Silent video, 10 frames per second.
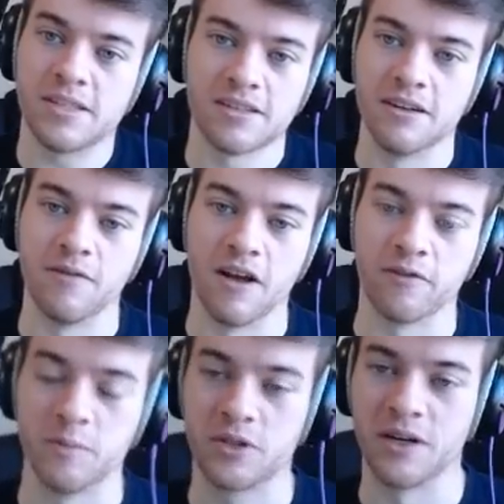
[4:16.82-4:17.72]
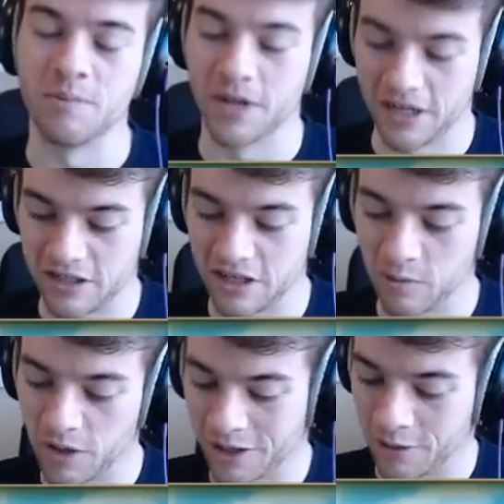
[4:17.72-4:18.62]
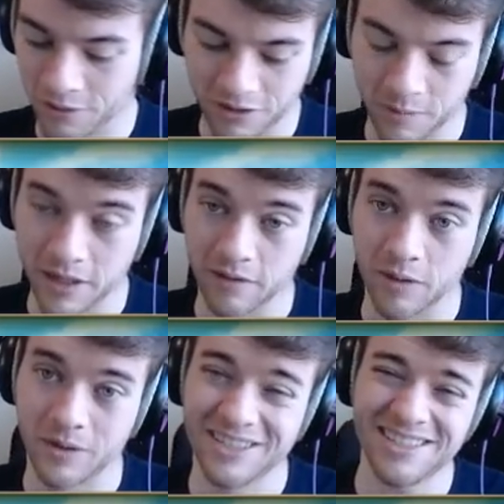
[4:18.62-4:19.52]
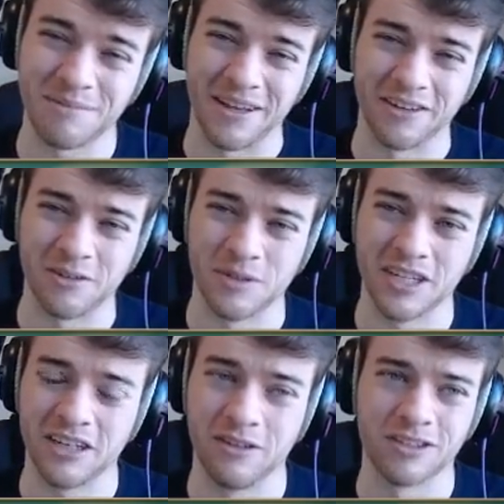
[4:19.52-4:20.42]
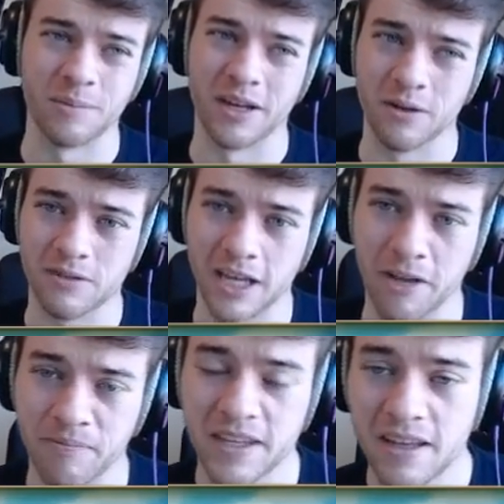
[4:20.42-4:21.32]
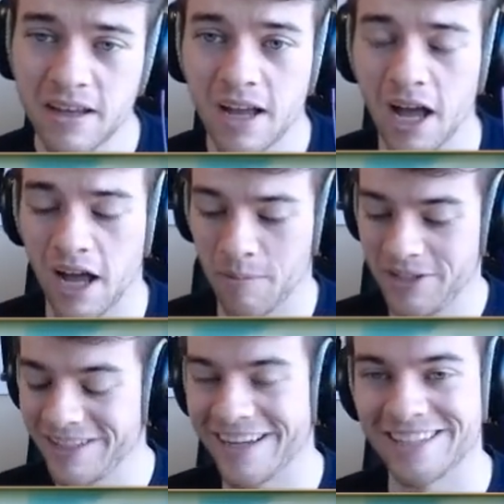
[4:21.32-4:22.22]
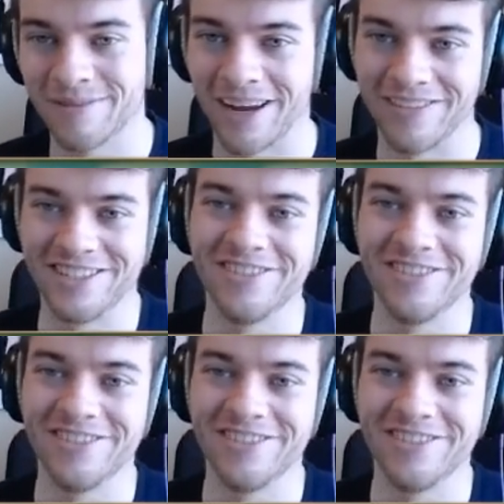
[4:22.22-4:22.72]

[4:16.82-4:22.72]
doesn't evolve from trading, but I just didn't want to go through too many of them because it doesn't matter too much. I could do this on my own time. Um, this is the nice thing about having two